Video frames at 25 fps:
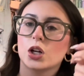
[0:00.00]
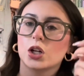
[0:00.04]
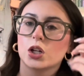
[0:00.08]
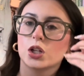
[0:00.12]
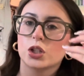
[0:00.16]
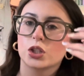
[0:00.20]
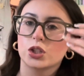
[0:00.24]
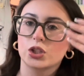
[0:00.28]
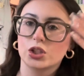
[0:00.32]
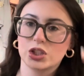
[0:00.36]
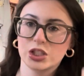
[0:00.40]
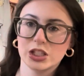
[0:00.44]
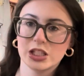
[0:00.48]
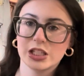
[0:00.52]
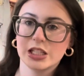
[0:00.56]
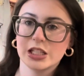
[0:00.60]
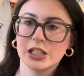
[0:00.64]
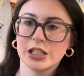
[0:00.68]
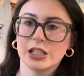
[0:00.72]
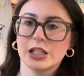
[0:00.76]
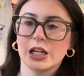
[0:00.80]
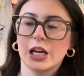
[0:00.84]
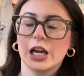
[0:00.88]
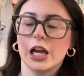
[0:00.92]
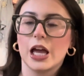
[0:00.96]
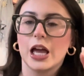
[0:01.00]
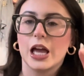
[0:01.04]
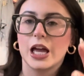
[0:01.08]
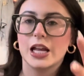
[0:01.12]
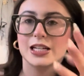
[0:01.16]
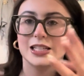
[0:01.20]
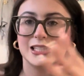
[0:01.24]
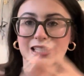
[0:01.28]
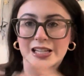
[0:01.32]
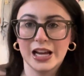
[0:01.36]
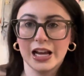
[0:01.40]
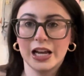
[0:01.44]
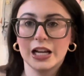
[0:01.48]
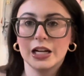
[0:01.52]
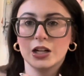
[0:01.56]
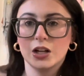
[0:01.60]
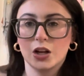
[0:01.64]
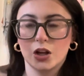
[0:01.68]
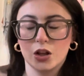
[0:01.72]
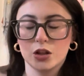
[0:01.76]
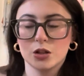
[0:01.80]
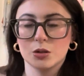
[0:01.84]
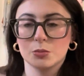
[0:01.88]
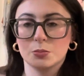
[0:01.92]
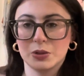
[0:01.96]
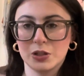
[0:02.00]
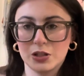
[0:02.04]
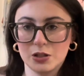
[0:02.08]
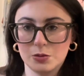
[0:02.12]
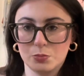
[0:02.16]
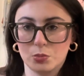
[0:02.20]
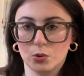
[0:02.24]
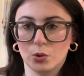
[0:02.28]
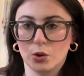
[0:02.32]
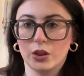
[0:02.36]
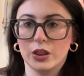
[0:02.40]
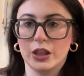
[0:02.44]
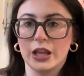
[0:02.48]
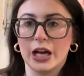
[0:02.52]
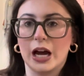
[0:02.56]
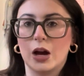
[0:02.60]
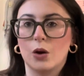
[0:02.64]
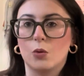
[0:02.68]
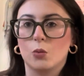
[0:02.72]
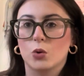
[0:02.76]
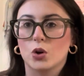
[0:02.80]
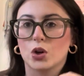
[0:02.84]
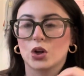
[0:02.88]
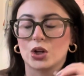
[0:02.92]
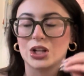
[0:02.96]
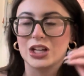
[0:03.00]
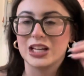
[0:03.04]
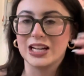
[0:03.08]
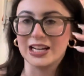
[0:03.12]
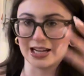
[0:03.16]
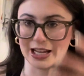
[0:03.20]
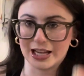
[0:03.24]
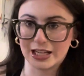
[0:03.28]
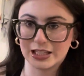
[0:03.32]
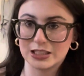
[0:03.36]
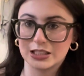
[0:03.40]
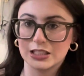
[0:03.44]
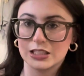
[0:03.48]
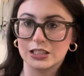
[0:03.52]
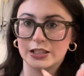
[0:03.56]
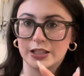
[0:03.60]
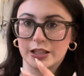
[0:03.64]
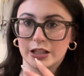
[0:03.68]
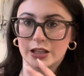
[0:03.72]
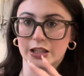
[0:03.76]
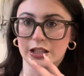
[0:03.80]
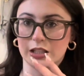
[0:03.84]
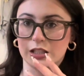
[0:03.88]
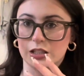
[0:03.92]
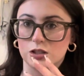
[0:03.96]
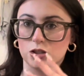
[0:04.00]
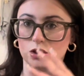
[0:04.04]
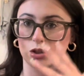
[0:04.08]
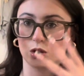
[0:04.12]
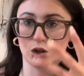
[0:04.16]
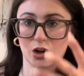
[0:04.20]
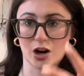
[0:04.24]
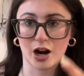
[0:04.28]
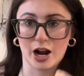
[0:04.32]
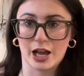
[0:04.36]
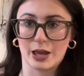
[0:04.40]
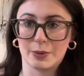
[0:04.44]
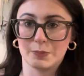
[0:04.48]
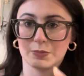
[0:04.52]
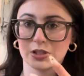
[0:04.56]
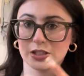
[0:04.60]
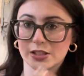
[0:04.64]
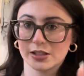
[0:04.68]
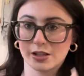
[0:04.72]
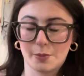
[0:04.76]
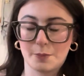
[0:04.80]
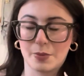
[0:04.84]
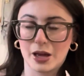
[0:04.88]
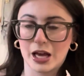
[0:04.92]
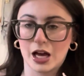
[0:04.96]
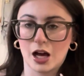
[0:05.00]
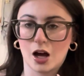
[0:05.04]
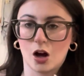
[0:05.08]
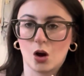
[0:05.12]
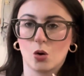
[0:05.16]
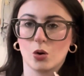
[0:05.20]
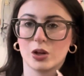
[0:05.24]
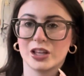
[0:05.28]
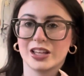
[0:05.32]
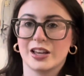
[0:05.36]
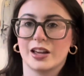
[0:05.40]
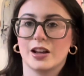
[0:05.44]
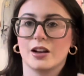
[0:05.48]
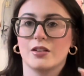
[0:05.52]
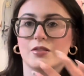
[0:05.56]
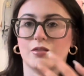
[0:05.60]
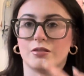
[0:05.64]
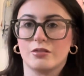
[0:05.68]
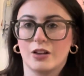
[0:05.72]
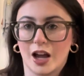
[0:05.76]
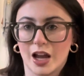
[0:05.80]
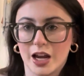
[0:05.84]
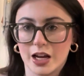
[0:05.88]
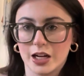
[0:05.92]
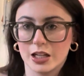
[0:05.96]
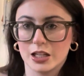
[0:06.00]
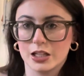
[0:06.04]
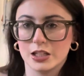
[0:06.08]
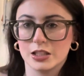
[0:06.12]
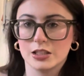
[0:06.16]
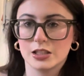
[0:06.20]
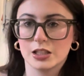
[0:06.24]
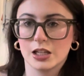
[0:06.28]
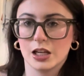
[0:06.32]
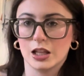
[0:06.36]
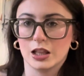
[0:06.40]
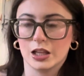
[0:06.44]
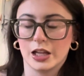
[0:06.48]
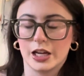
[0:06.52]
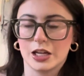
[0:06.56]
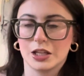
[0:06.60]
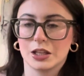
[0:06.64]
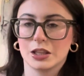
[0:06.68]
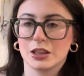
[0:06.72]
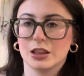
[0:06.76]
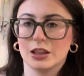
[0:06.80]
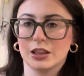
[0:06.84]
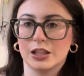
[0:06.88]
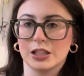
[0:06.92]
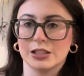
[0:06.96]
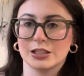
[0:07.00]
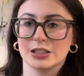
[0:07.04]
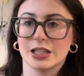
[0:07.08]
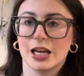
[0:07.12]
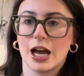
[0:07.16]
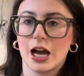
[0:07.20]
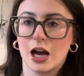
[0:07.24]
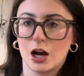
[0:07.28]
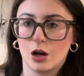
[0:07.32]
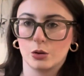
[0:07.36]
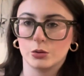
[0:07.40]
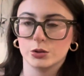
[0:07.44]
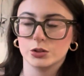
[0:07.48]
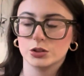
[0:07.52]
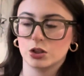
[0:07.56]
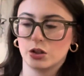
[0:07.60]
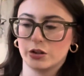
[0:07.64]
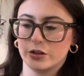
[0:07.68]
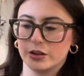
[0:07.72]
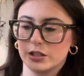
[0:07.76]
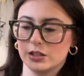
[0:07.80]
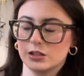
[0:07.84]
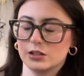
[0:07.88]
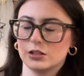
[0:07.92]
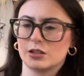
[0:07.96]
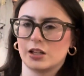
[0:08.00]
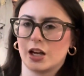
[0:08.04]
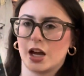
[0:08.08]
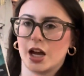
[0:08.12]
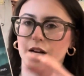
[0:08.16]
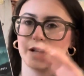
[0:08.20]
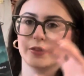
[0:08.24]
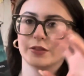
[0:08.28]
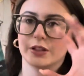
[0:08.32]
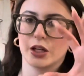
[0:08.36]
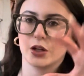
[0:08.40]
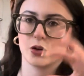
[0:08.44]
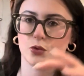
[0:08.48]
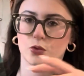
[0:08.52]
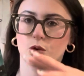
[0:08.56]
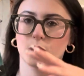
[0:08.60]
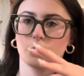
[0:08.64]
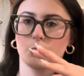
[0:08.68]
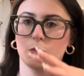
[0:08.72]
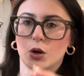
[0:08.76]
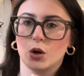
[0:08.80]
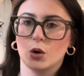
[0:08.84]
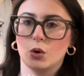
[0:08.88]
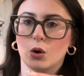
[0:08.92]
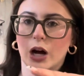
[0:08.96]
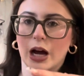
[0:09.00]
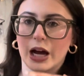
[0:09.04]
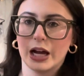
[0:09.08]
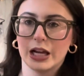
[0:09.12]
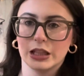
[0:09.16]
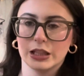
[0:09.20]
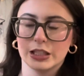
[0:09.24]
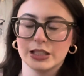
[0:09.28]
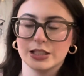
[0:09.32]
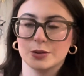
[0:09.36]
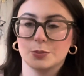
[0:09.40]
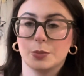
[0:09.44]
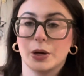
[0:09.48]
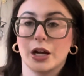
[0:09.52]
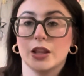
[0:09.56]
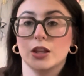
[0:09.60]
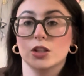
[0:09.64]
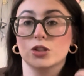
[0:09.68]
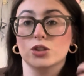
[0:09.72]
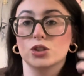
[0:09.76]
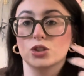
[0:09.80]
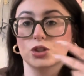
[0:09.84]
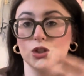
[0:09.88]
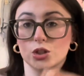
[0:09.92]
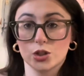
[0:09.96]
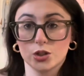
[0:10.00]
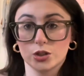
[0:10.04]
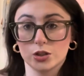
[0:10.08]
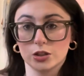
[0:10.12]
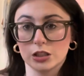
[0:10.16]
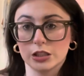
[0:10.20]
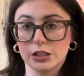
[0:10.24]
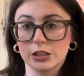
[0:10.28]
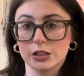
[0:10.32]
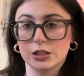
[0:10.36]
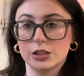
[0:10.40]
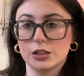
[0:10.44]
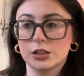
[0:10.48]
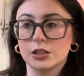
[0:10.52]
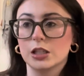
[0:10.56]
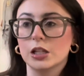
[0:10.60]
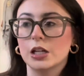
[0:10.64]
she and 10 other people that were connected to these crimes somehow get invited to like this house on this kind of like remote island by this journalist.